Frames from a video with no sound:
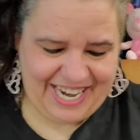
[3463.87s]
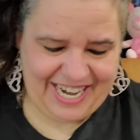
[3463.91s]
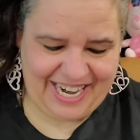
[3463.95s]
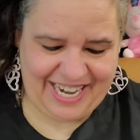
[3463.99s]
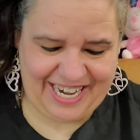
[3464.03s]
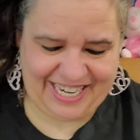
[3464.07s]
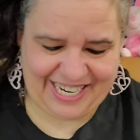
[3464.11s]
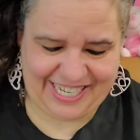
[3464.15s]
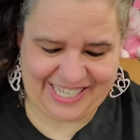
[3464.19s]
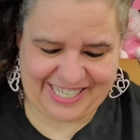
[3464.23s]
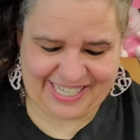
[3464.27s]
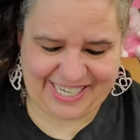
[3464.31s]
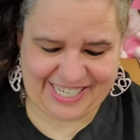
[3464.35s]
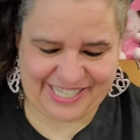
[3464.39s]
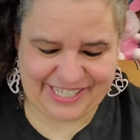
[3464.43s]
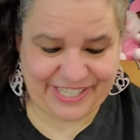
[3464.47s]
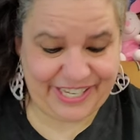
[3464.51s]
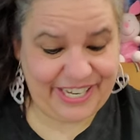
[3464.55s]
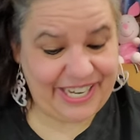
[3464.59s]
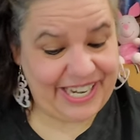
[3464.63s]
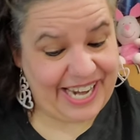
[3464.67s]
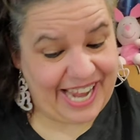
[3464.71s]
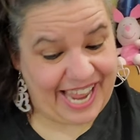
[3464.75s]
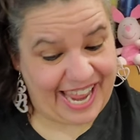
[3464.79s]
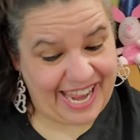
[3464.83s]
And it says
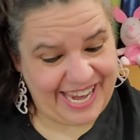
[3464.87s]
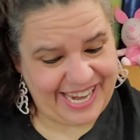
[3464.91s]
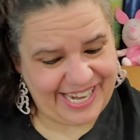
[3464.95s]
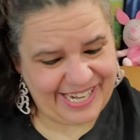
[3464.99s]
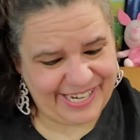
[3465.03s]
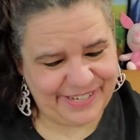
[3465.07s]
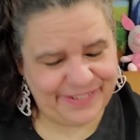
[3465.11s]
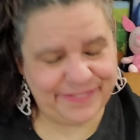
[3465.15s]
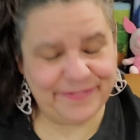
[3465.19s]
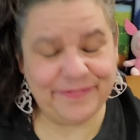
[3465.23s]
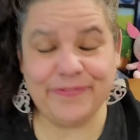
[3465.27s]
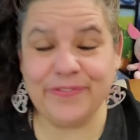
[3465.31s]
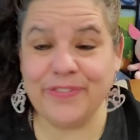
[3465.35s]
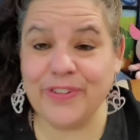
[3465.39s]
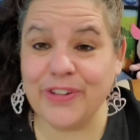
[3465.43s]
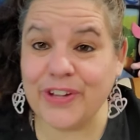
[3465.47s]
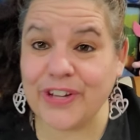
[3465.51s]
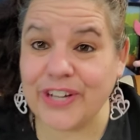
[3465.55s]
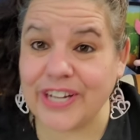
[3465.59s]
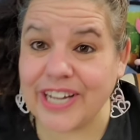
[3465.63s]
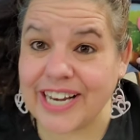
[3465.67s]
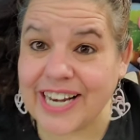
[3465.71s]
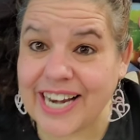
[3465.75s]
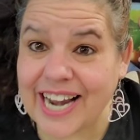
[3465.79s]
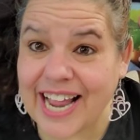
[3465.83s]
good night.
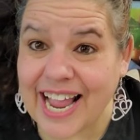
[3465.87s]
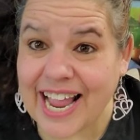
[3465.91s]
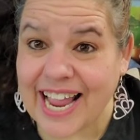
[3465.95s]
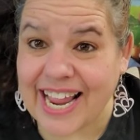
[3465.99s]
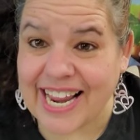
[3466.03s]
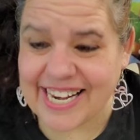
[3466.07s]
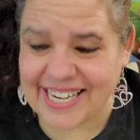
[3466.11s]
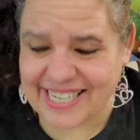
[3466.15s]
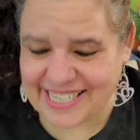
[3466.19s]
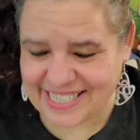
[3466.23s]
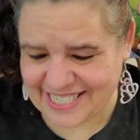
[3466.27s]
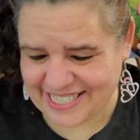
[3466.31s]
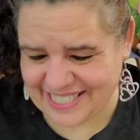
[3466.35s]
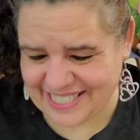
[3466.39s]
Good night.